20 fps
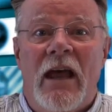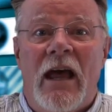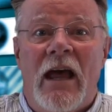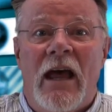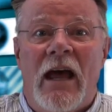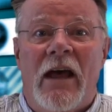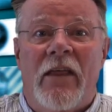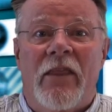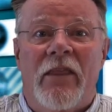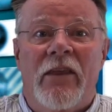
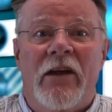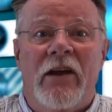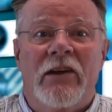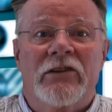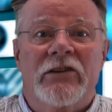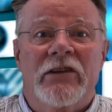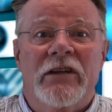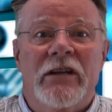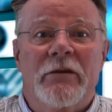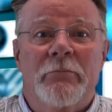and
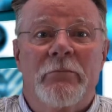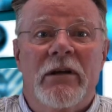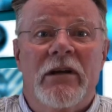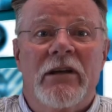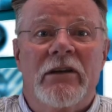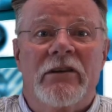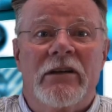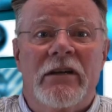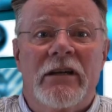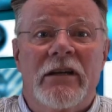thus the
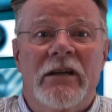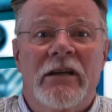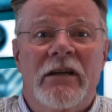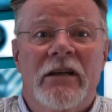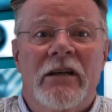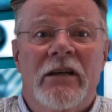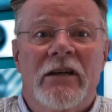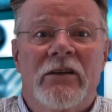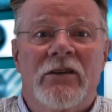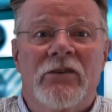ability
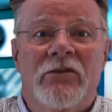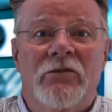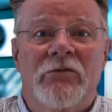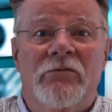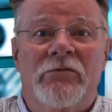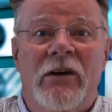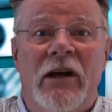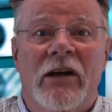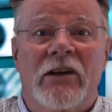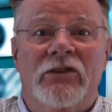to
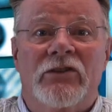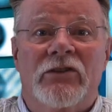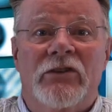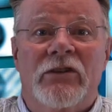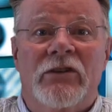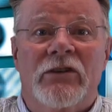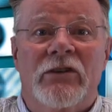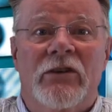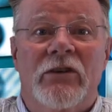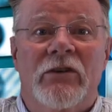
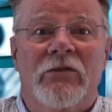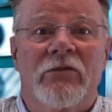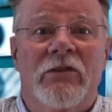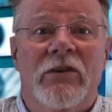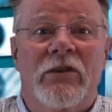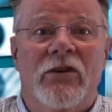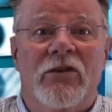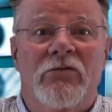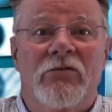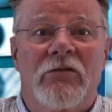function of
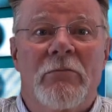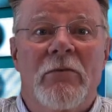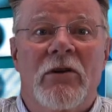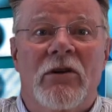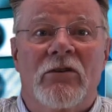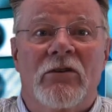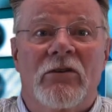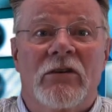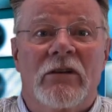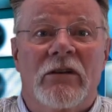the
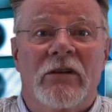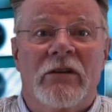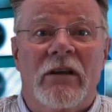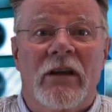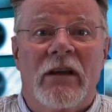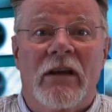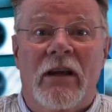criminal